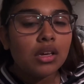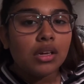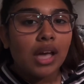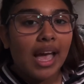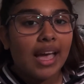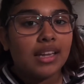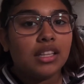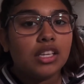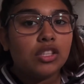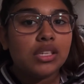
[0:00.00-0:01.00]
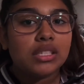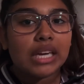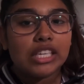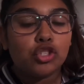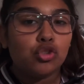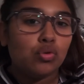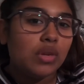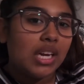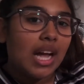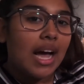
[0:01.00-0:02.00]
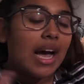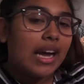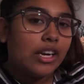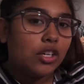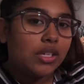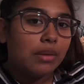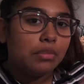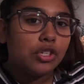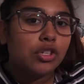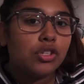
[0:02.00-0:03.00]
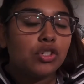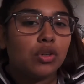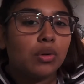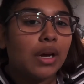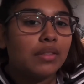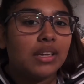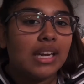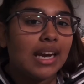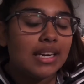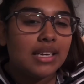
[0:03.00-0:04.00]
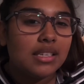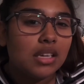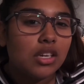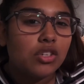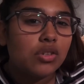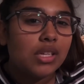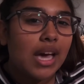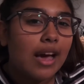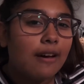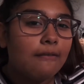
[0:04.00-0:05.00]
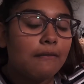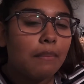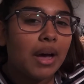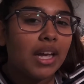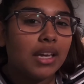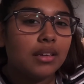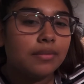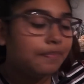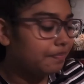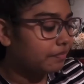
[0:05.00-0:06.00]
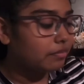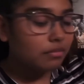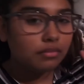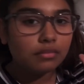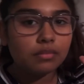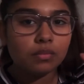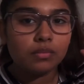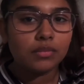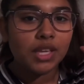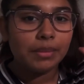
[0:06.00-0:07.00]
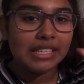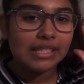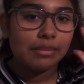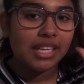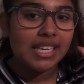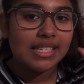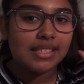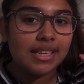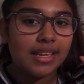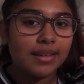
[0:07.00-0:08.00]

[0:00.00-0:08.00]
And these guys do need a higher temperature, so around the 90s. I usually have my Kingsnake.